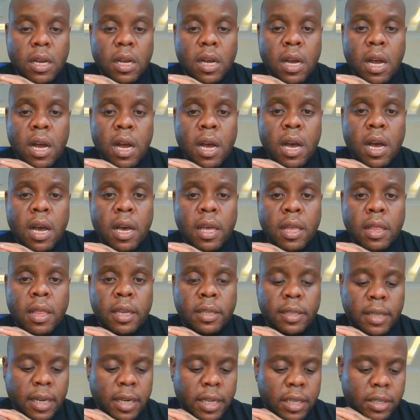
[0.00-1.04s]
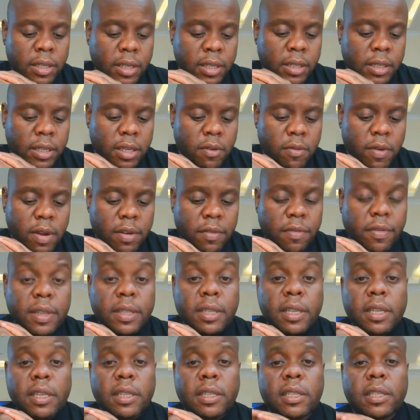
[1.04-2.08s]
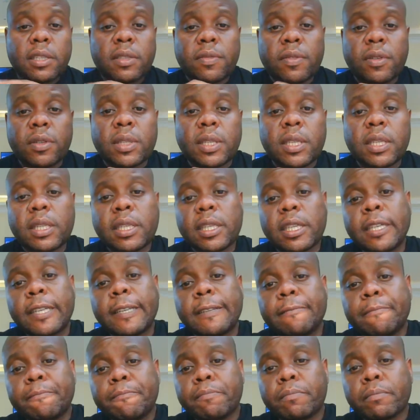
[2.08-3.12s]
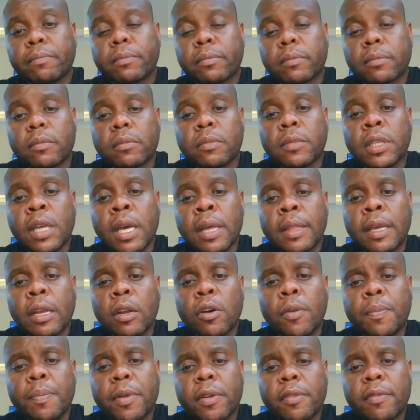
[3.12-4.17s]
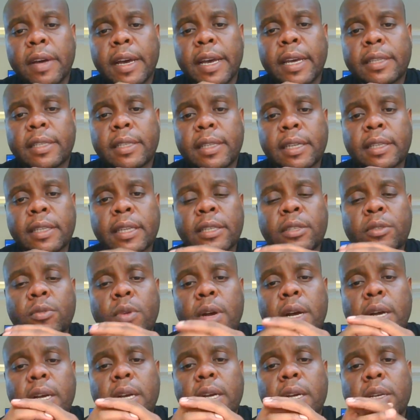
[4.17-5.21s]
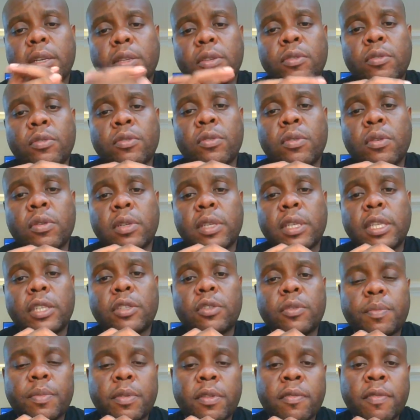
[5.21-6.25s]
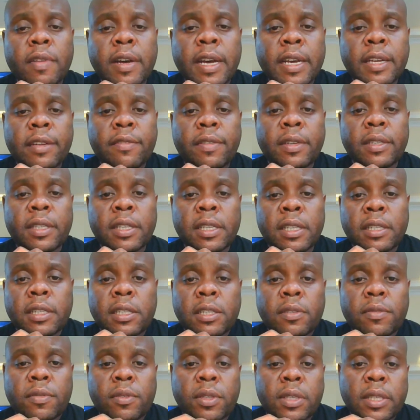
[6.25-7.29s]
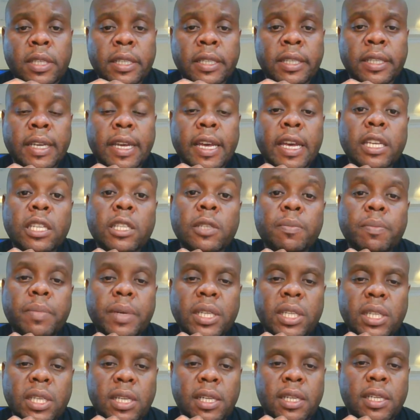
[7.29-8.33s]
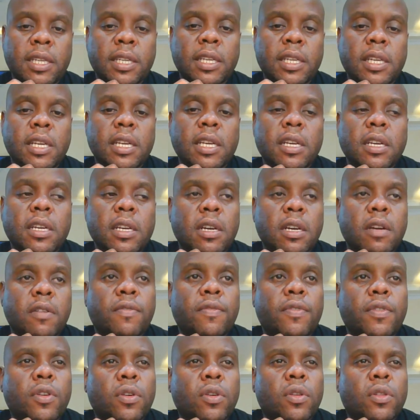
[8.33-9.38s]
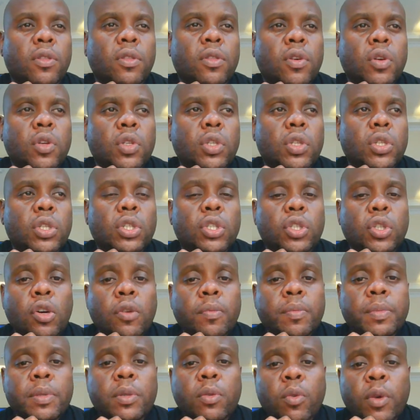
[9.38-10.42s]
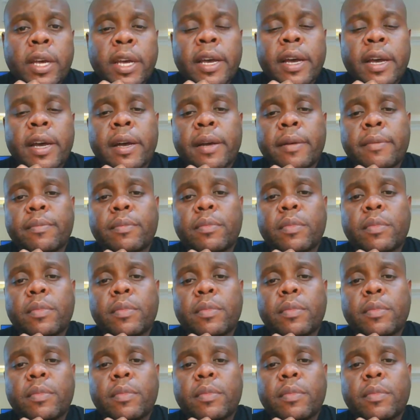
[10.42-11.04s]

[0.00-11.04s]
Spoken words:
There's an interesting one, facilities for sitting. The law provides that at work you need to provide facilities for sitting, especially for those jobs where